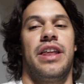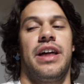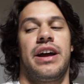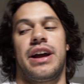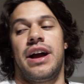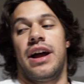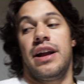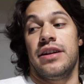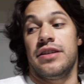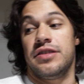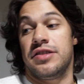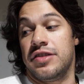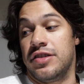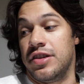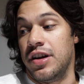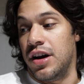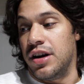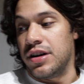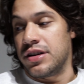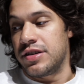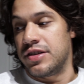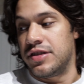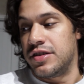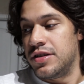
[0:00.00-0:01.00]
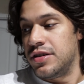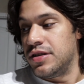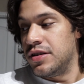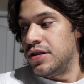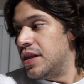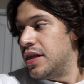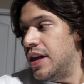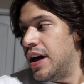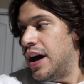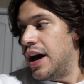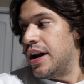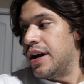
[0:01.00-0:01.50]
that kind of sucks
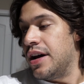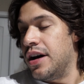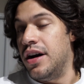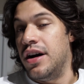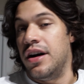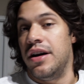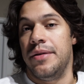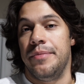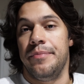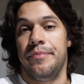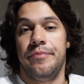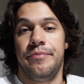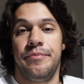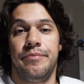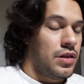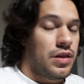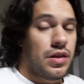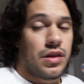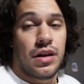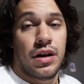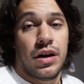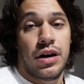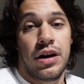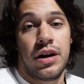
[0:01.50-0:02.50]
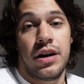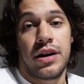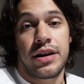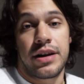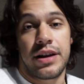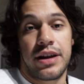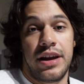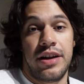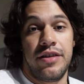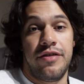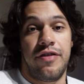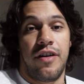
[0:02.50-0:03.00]
that the
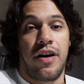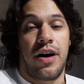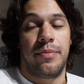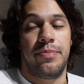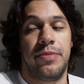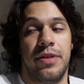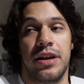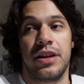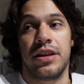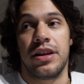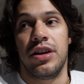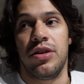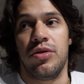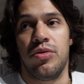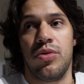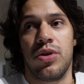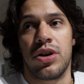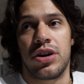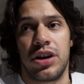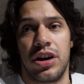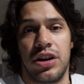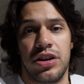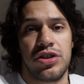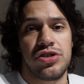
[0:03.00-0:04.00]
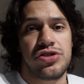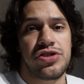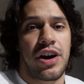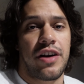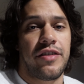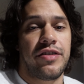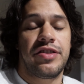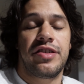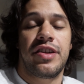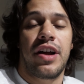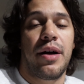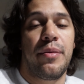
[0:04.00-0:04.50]
key fob thing didn't work on the
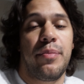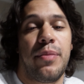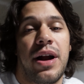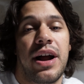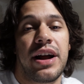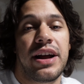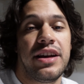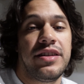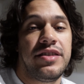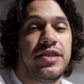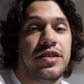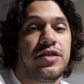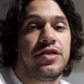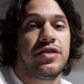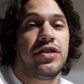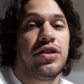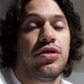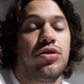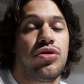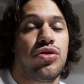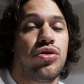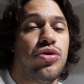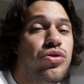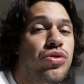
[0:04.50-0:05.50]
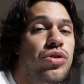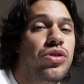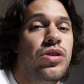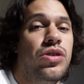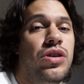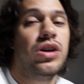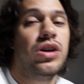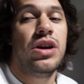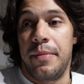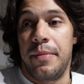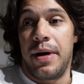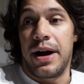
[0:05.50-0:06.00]
driver's side, but I guess it's still
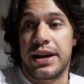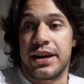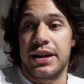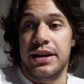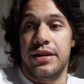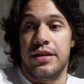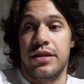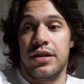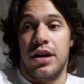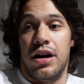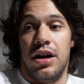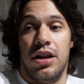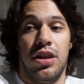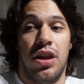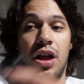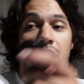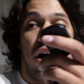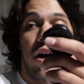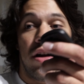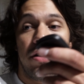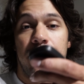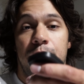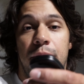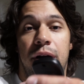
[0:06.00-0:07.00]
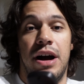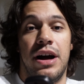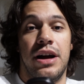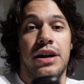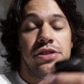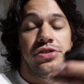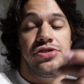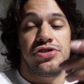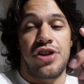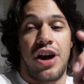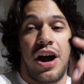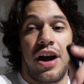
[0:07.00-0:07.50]
cool. I can unlock my
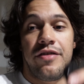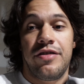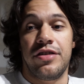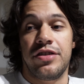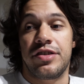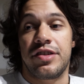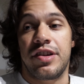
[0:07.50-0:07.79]
driver's